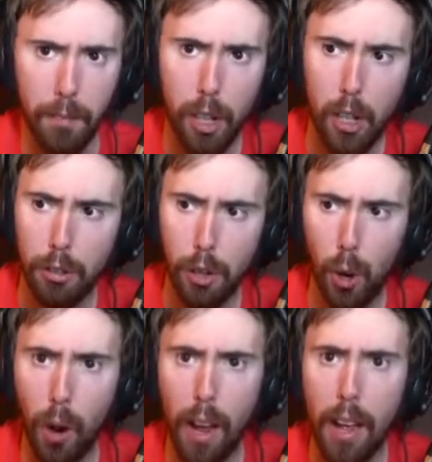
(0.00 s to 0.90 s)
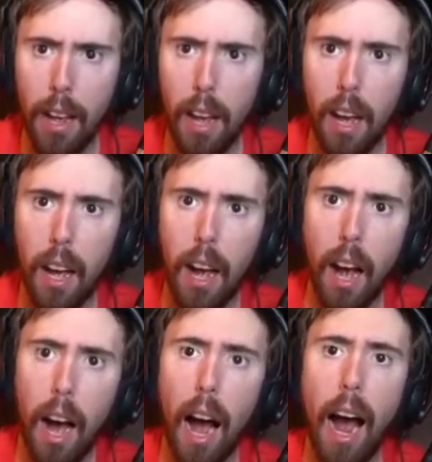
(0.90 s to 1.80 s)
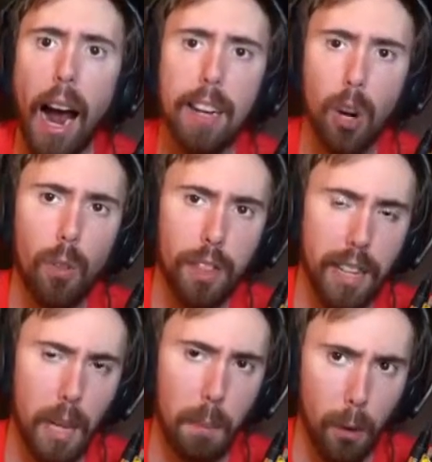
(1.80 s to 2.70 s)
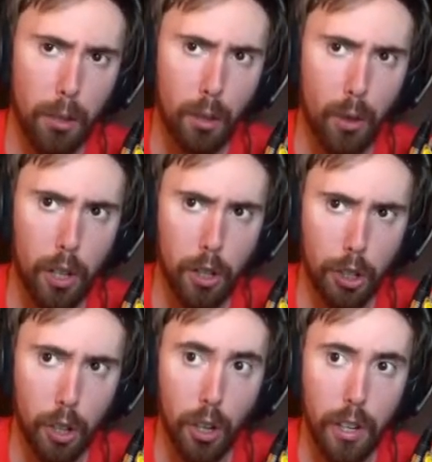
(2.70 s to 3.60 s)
So, I don't think that Blizzard should